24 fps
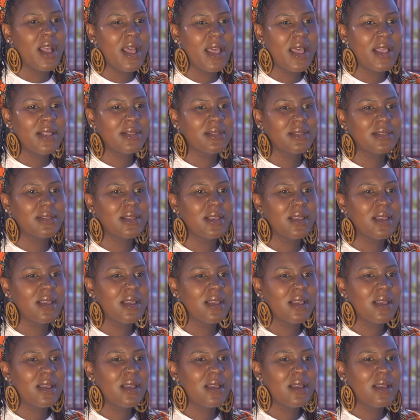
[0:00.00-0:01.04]
us,
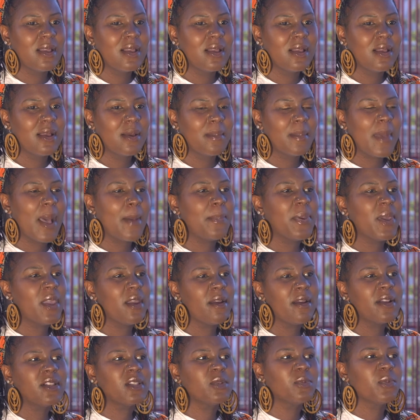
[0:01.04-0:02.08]
my
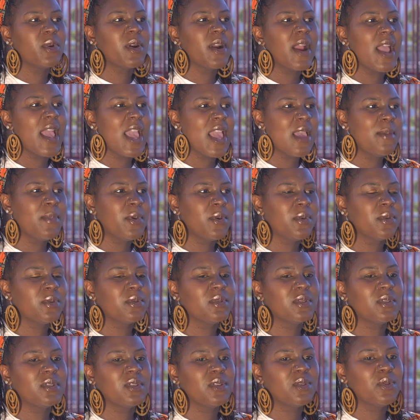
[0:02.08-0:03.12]
parents were able
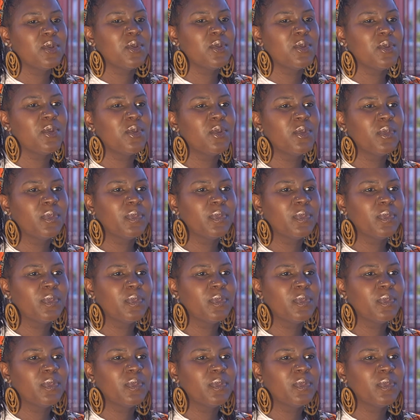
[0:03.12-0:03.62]
to